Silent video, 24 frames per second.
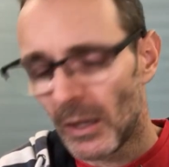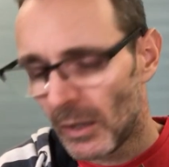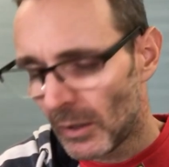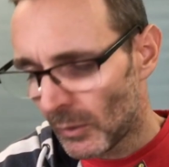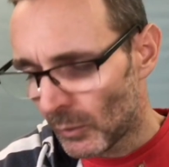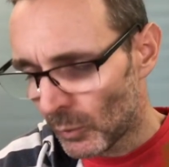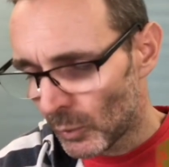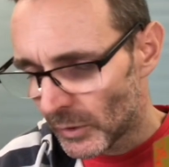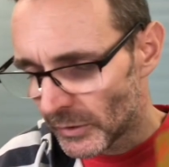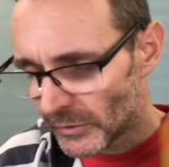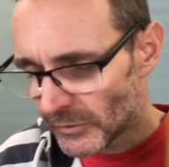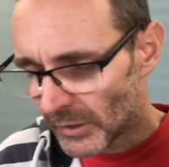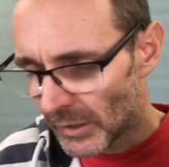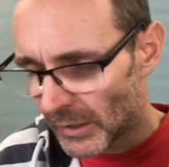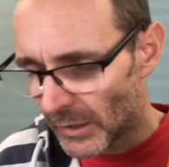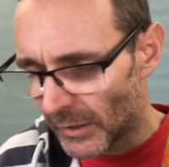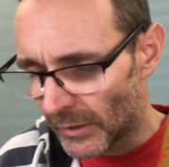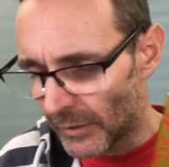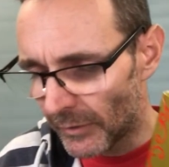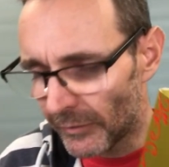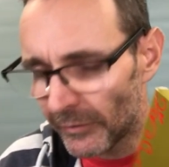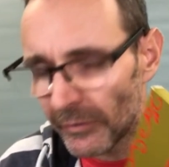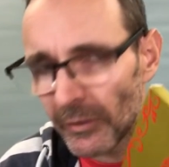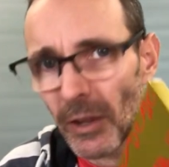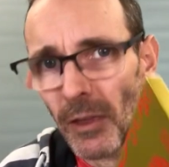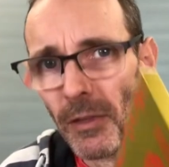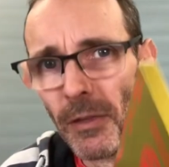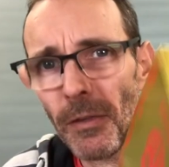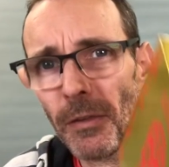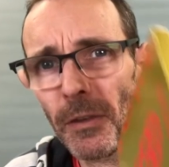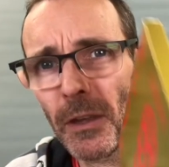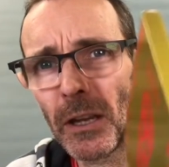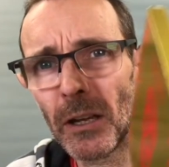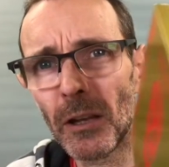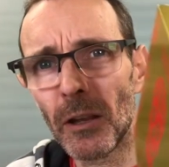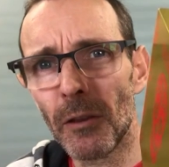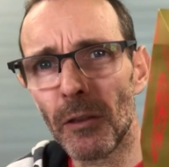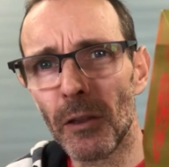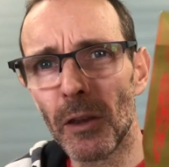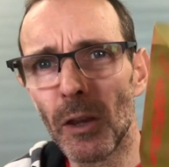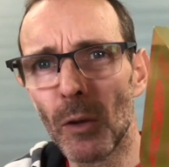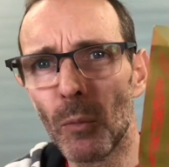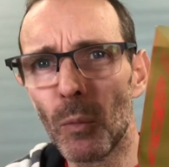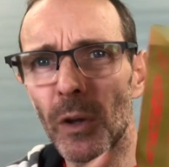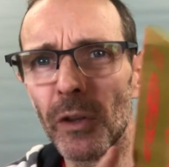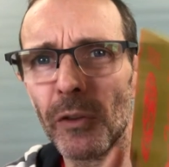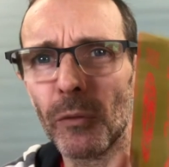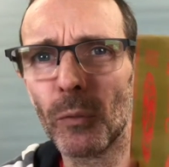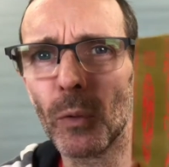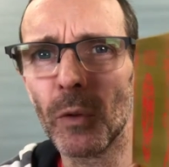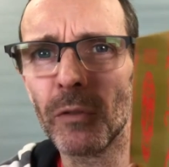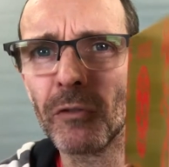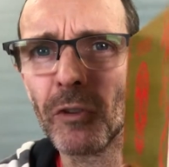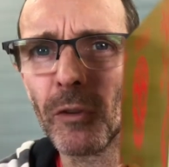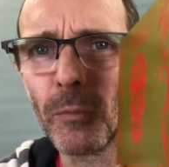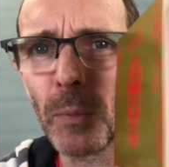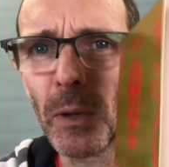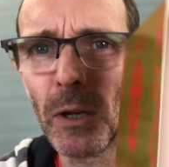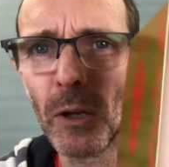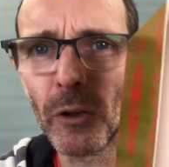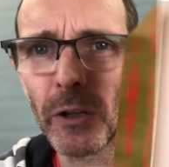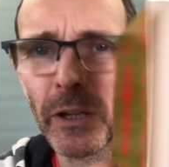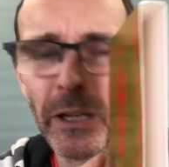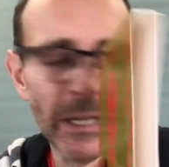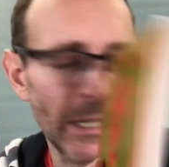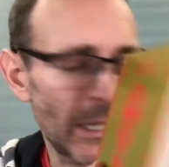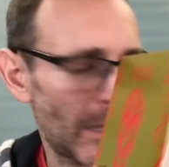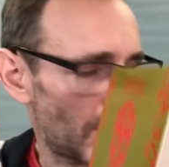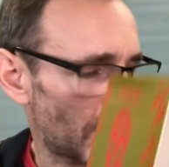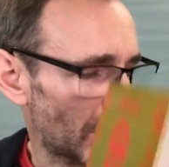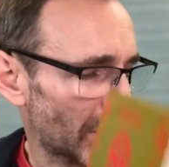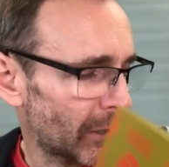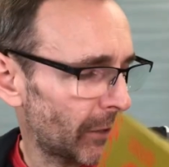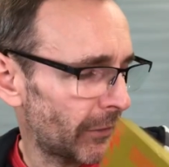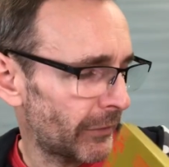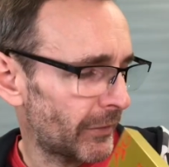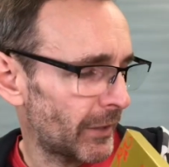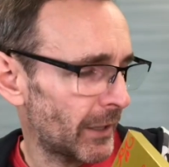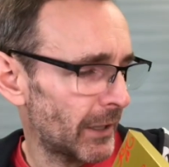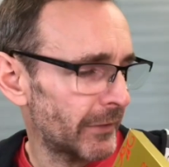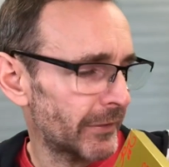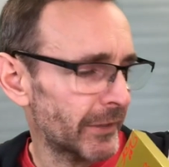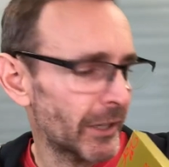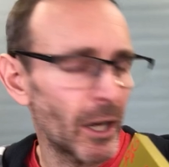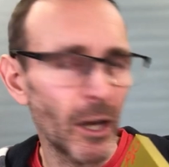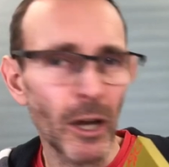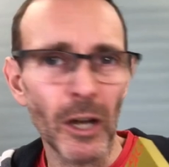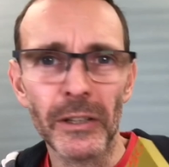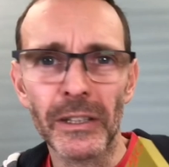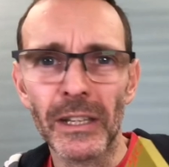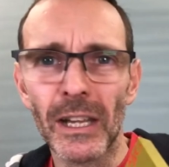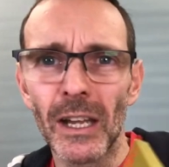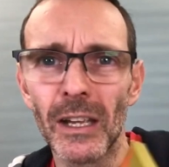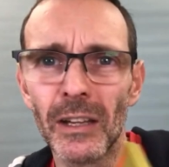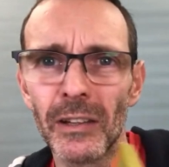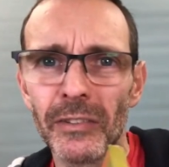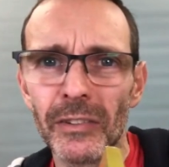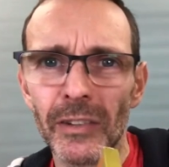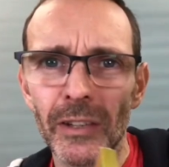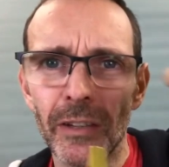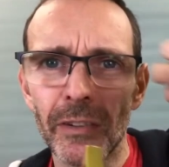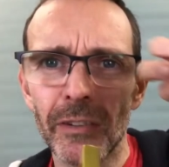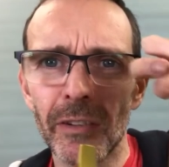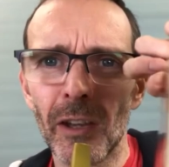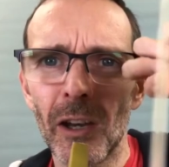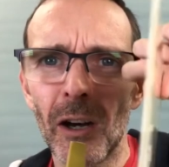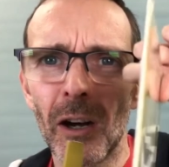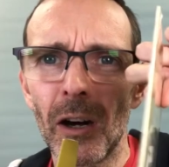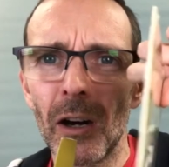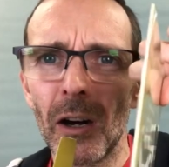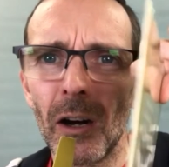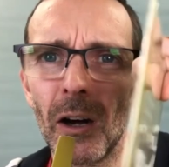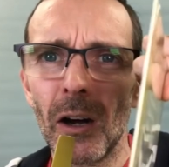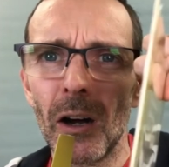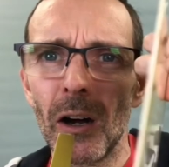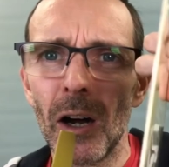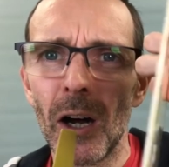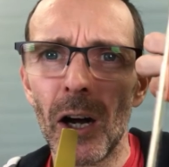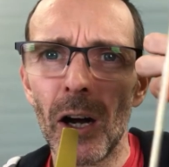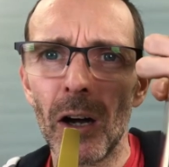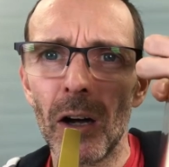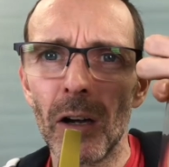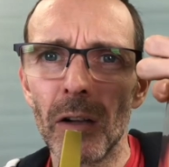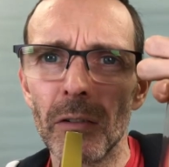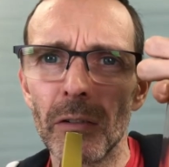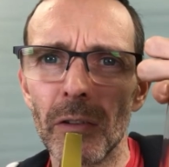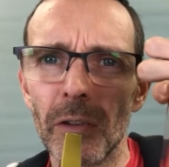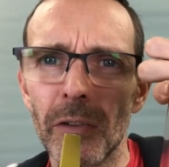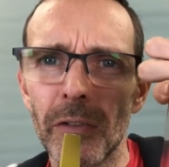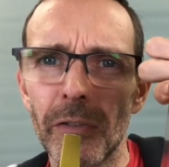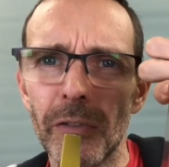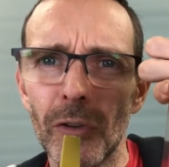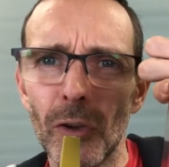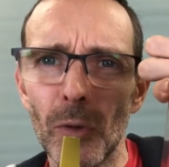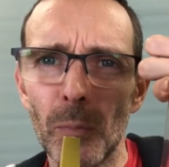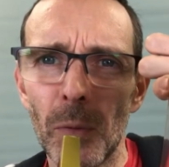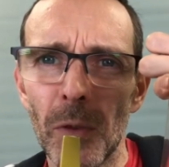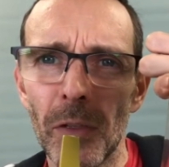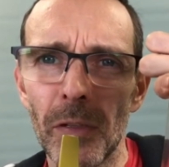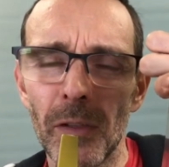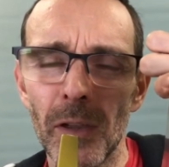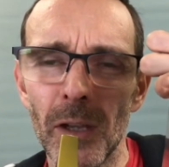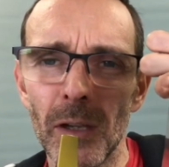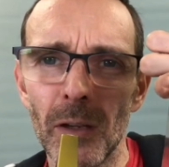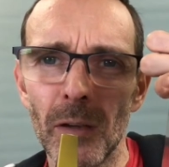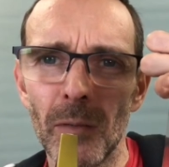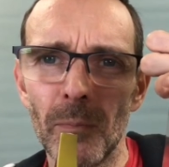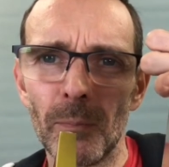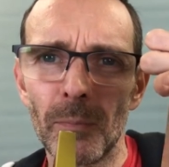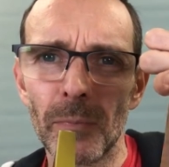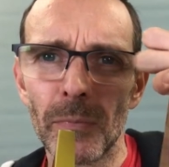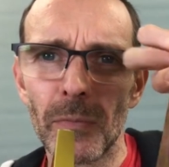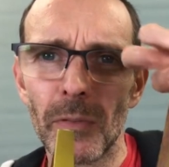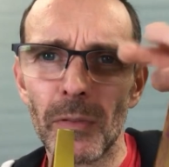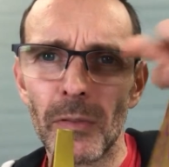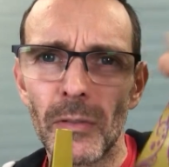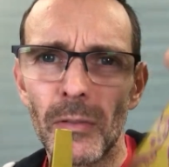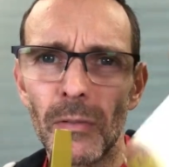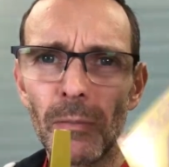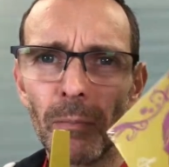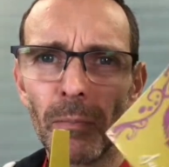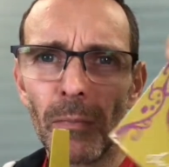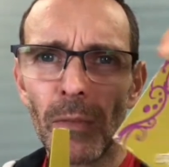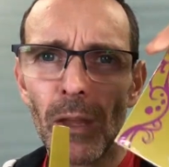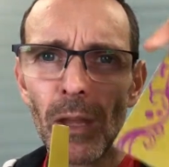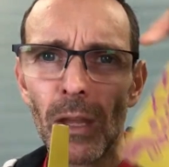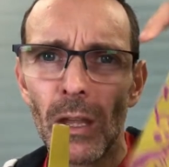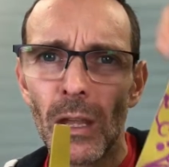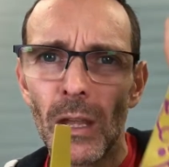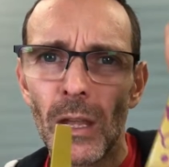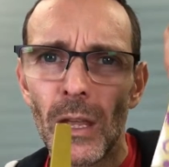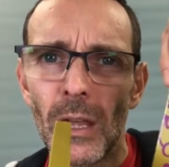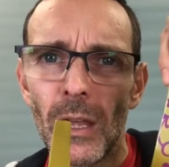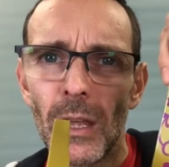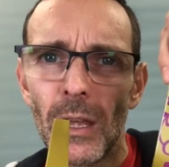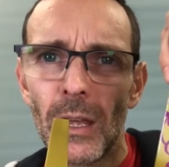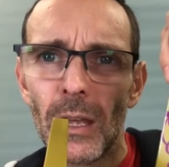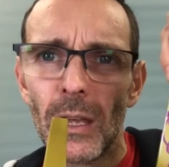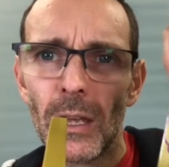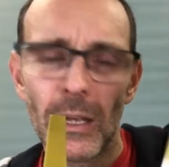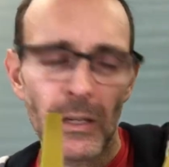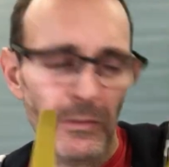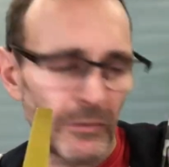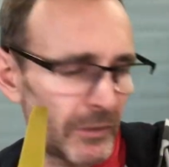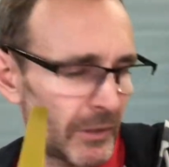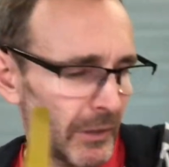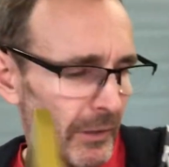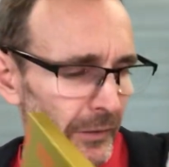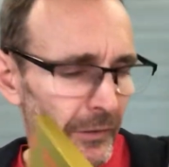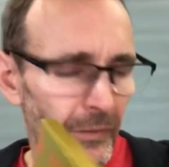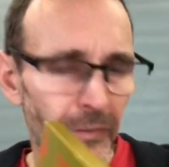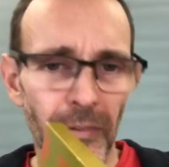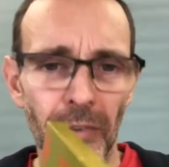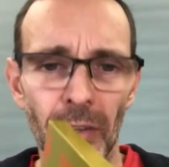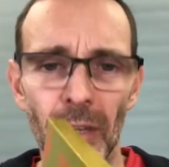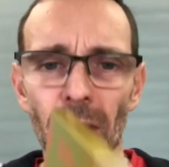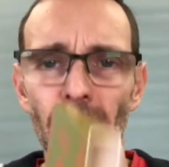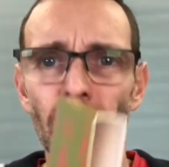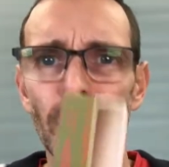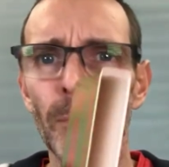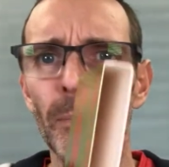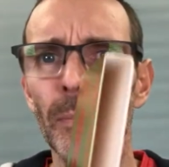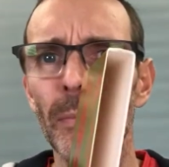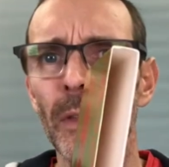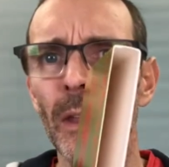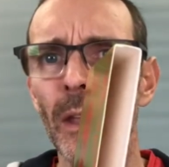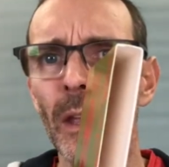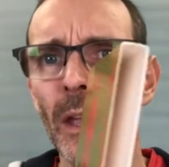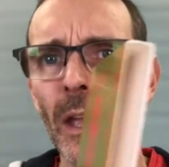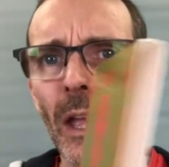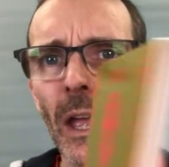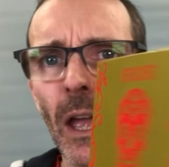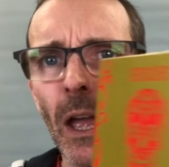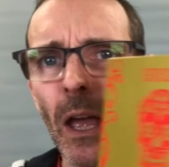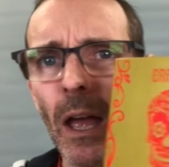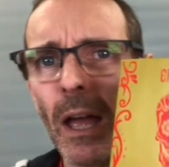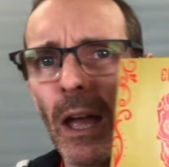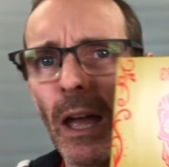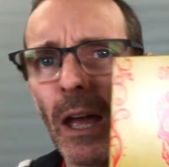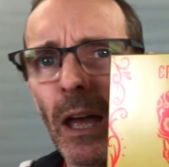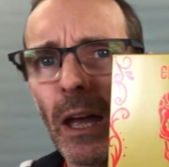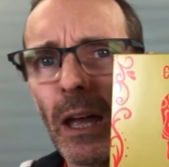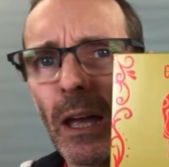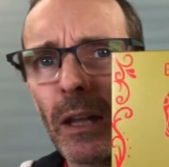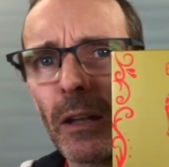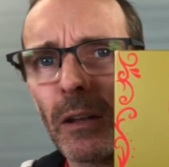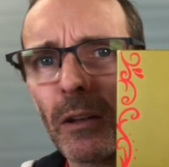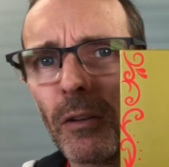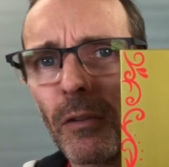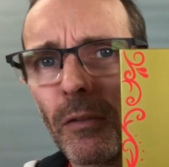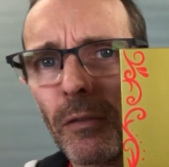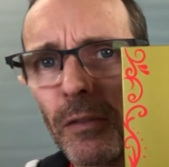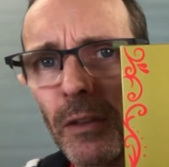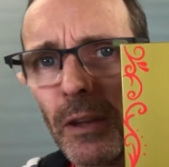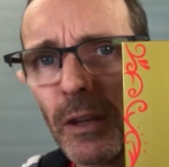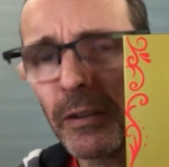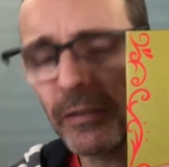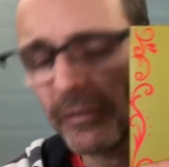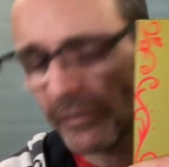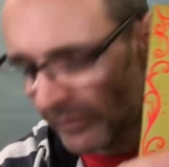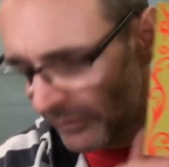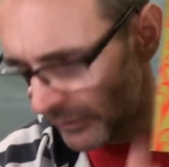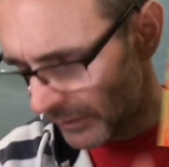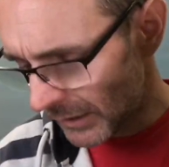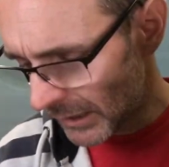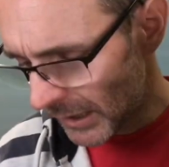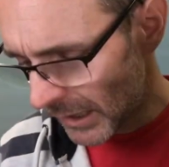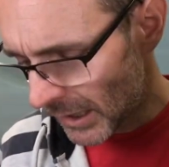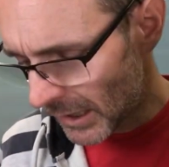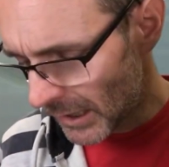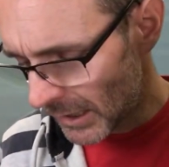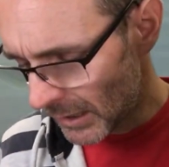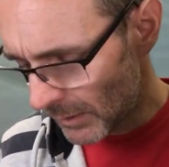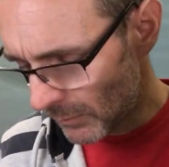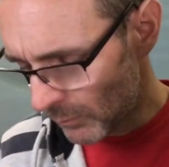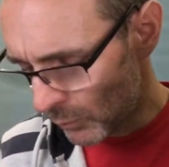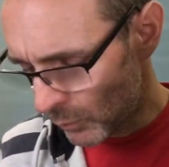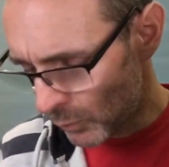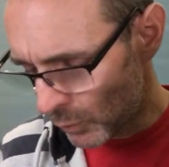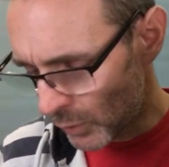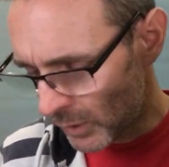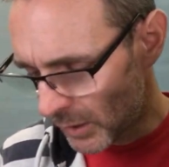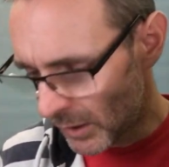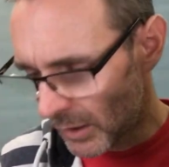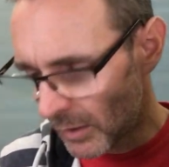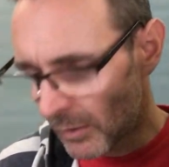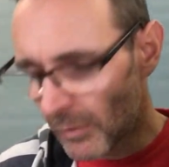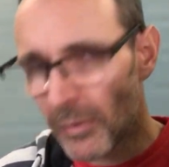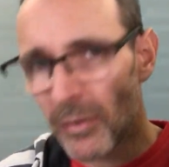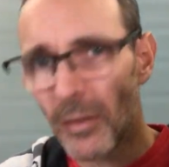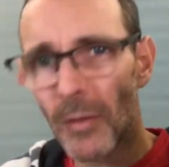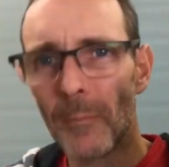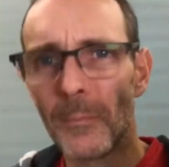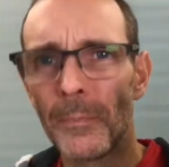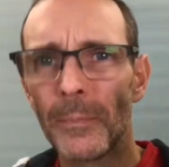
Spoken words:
which is thinner than the ones we've just been looking at, because these card cases are super thin, as you can see. And this came with